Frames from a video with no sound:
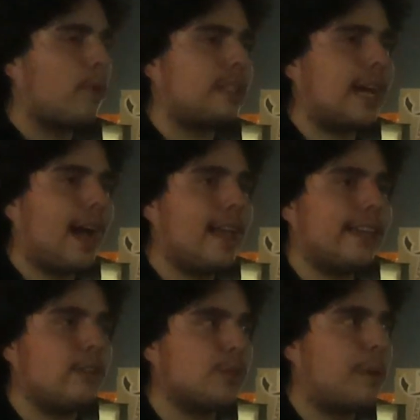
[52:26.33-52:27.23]
were
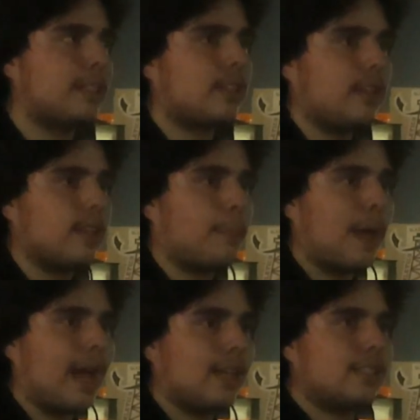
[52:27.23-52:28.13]
dying, it was basically the
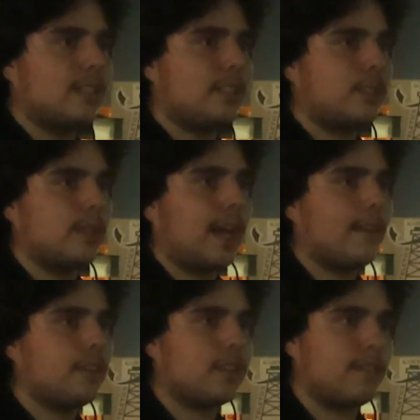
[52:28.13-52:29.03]
passage to the
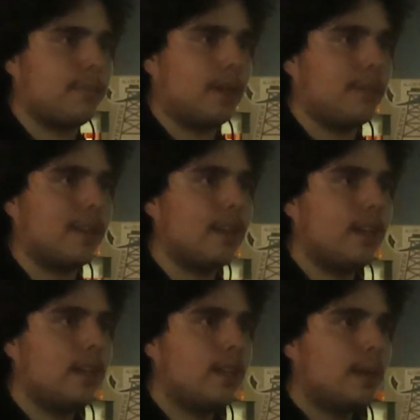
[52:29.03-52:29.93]
afterlife, maybe.
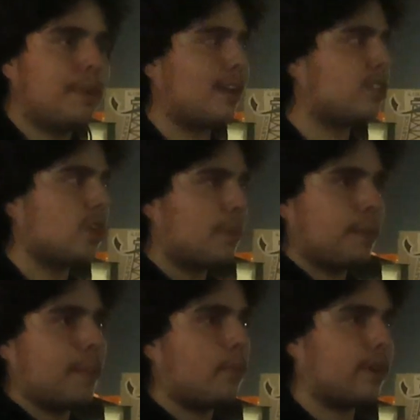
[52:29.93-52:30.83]
maybe. Because so
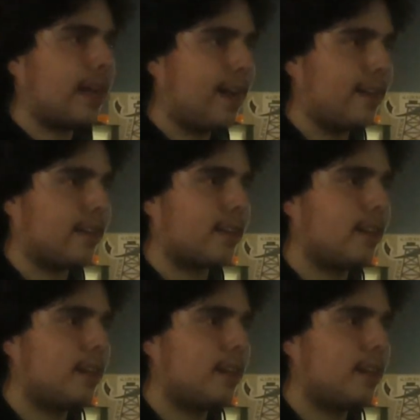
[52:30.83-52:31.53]
many people were dying.